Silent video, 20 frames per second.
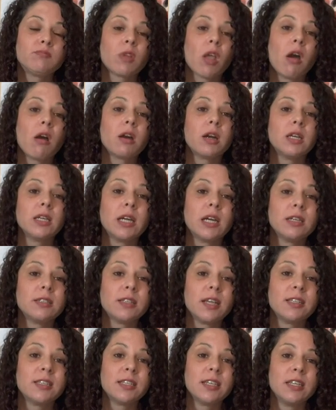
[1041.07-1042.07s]
All right, guys,
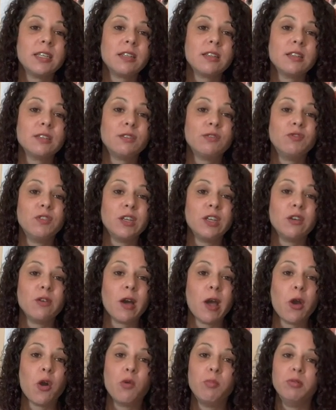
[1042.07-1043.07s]
that's the end of this video.
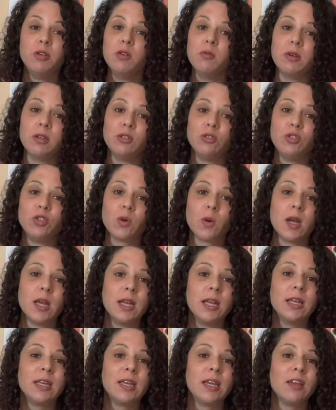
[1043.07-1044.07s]
I hope you enjoyed
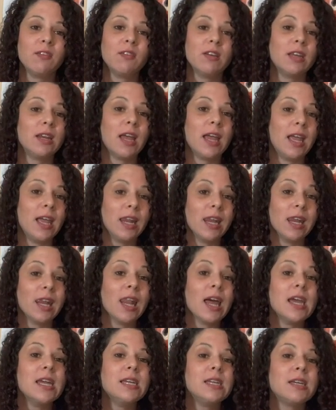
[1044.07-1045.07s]
it. Give it a
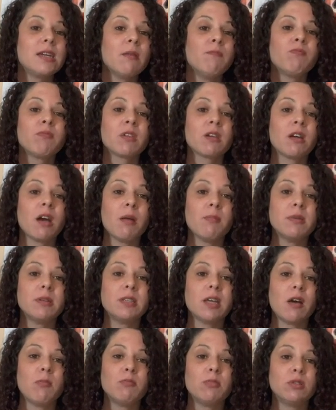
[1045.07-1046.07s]
like. Comment
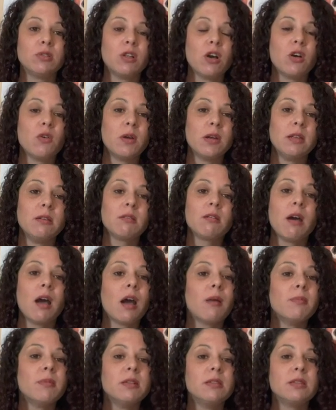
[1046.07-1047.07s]
down below any
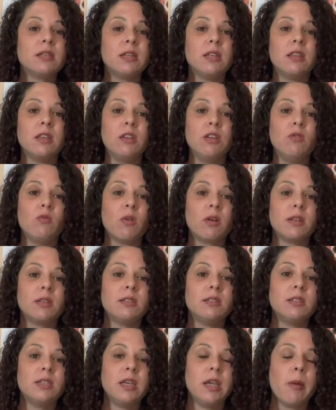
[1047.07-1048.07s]
comments, anything you want to
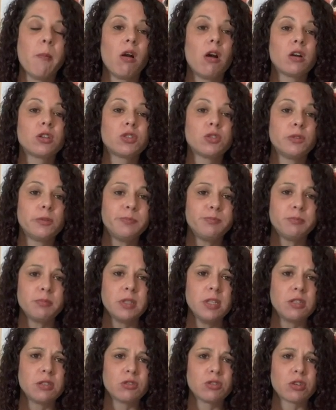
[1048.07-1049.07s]
see. Also,
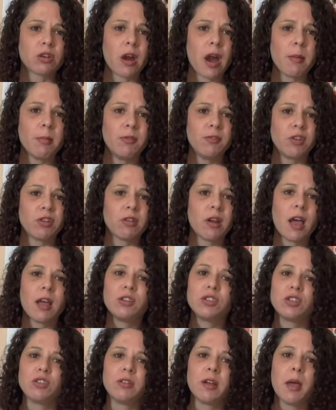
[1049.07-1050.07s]
please subscribe if you're not.
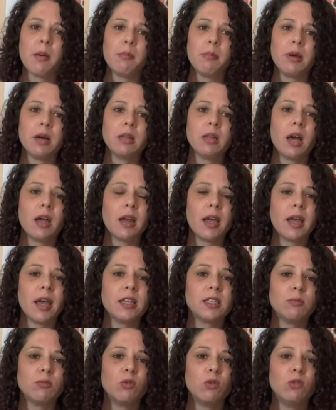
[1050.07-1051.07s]
Turn that bell on. I
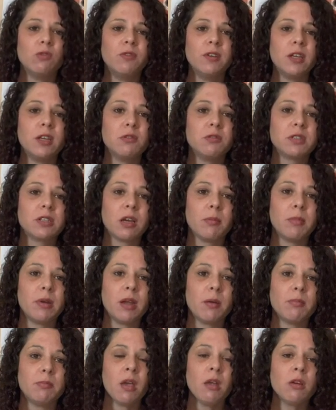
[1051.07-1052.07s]
got some cool videos coming
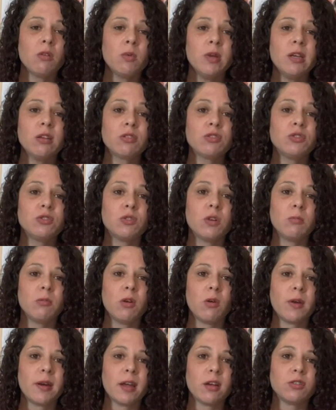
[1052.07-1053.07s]
up in a week or two. I'm
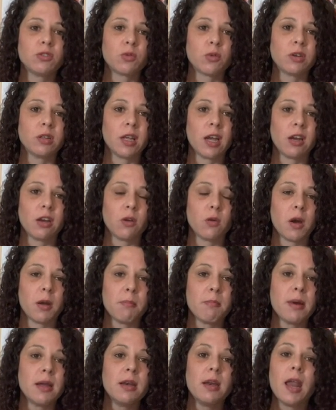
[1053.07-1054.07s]
going out to Orlando
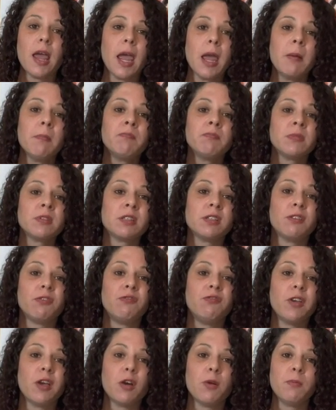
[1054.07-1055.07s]
on Monday to
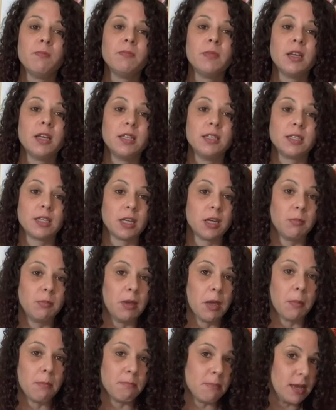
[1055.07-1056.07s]
film. It's going to
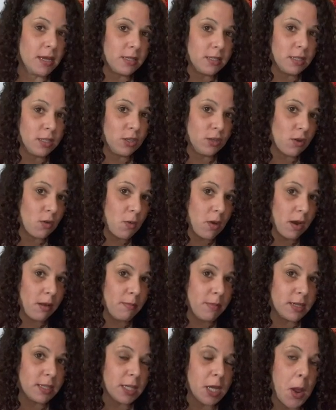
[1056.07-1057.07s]
be amazing. You don't want to
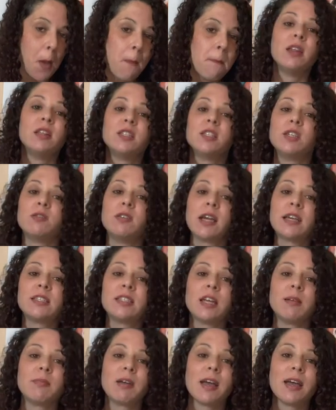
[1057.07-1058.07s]
miss it. And until next
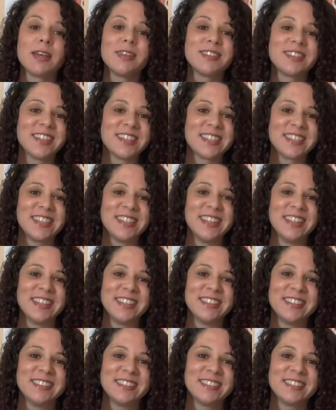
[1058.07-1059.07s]
time, guys, I'll see
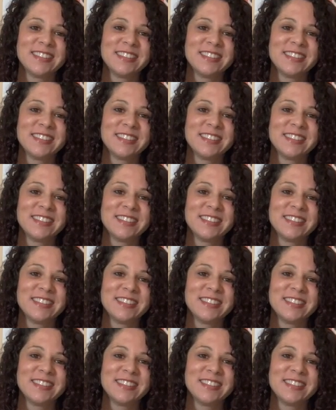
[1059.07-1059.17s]
ya.